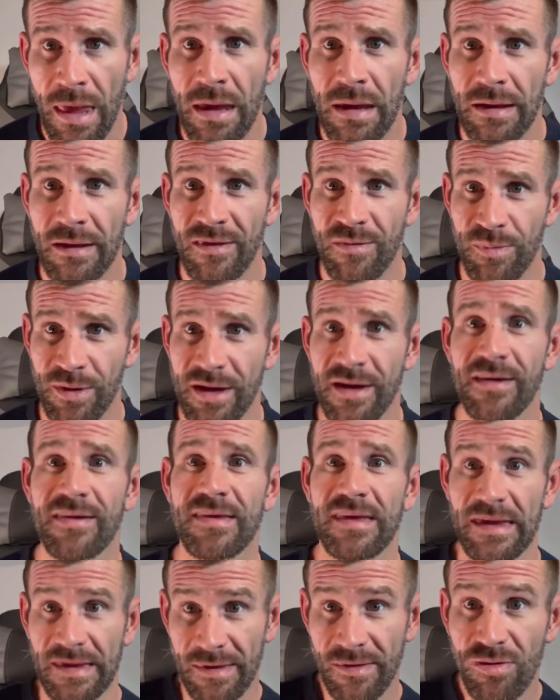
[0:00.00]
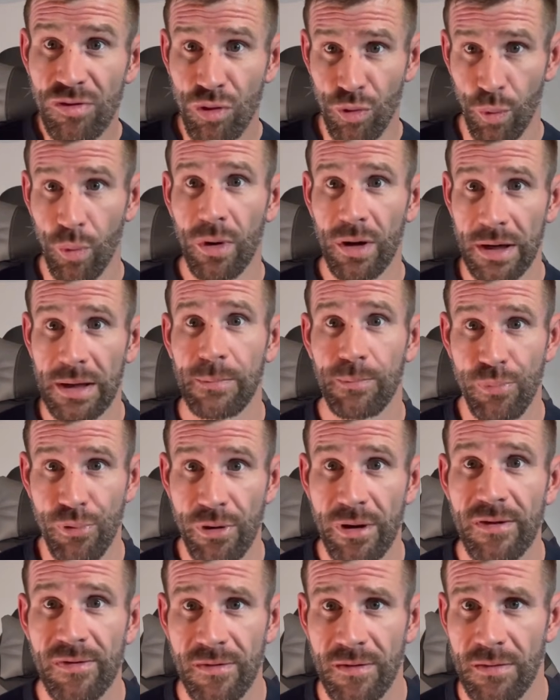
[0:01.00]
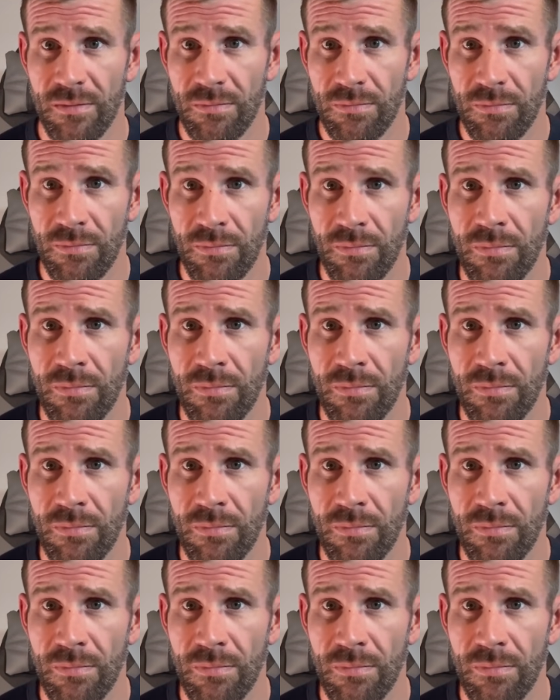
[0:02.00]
is because he's the one in prison.